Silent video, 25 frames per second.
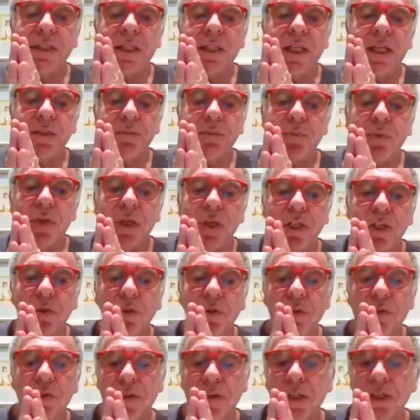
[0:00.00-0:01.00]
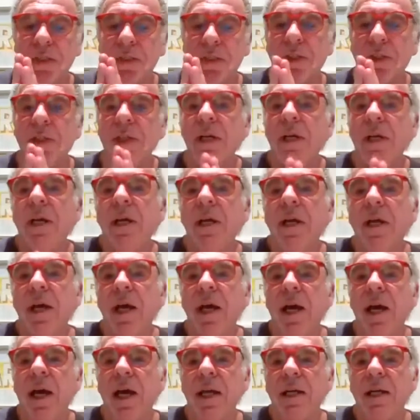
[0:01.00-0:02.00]
and that's pretty universal.
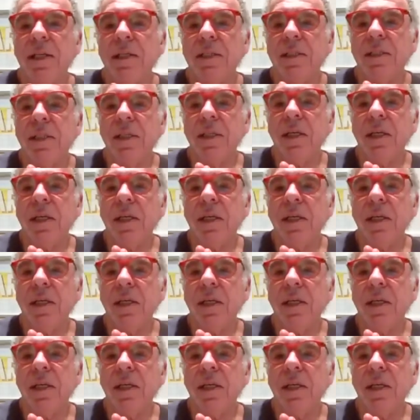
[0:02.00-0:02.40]
And